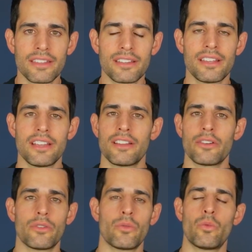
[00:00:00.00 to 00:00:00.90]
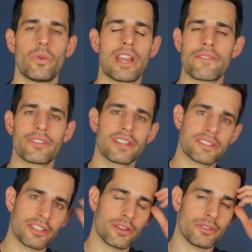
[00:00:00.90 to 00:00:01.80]
that whatever it
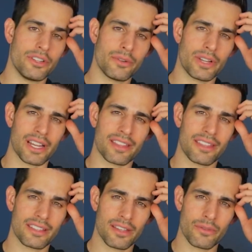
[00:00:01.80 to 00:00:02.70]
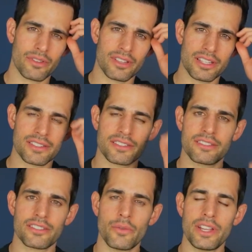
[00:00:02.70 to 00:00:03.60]
is that you're doing i think that
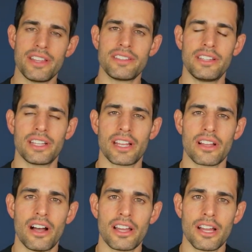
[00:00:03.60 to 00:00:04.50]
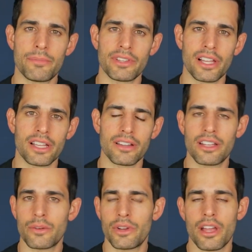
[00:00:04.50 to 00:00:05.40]
it's so easy to get caught up in like oh
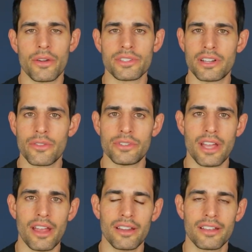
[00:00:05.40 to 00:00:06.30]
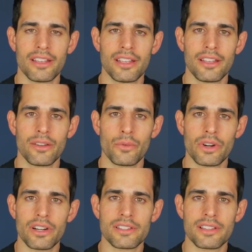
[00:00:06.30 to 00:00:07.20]
here we go it's another day
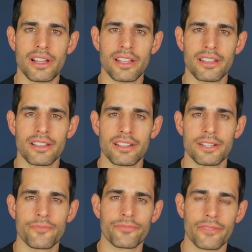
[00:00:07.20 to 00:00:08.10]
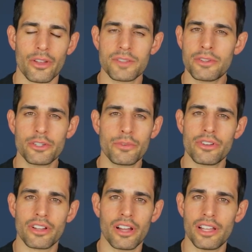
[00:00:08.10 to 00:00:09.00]
whereas like especially when
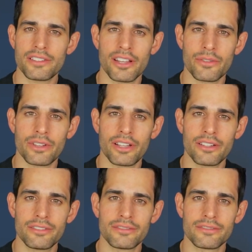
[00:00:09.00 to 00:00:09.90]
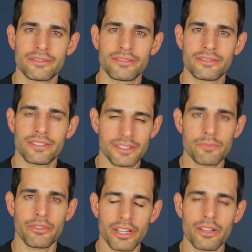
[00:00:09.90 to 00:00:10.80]
you're a content creator it's
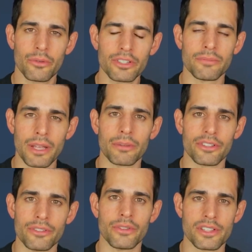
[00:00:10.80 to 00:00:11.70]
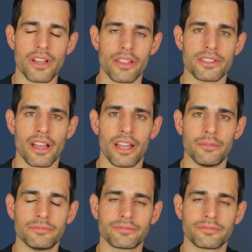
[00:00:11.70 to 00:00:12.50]
pretty cool to be able to do this all the time